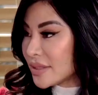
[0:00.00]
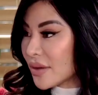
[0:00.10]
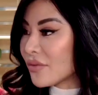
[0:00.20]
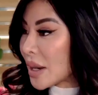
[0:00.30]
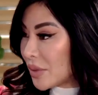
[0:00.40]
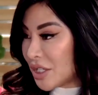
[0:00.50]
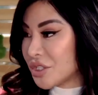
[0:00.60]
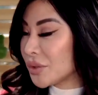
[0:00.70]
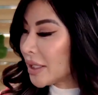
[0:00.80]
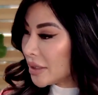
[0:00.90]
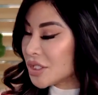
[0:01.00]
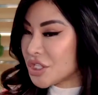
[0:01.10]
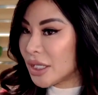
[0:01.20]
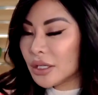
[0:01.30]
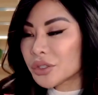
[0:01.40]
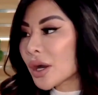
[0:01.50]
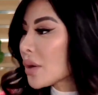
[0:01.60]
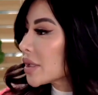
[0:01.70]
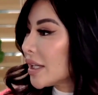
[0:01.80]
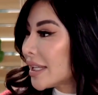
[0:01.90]
the vibrational energy, you're
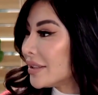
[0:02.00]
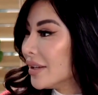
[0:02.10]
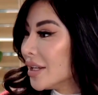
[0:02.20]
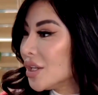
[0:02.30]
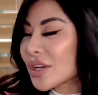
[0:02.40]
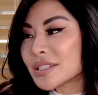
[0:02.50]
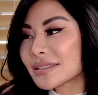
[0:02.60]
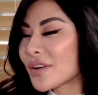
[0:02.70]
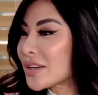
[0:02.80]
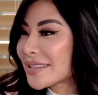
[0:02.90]
all good. You can just fall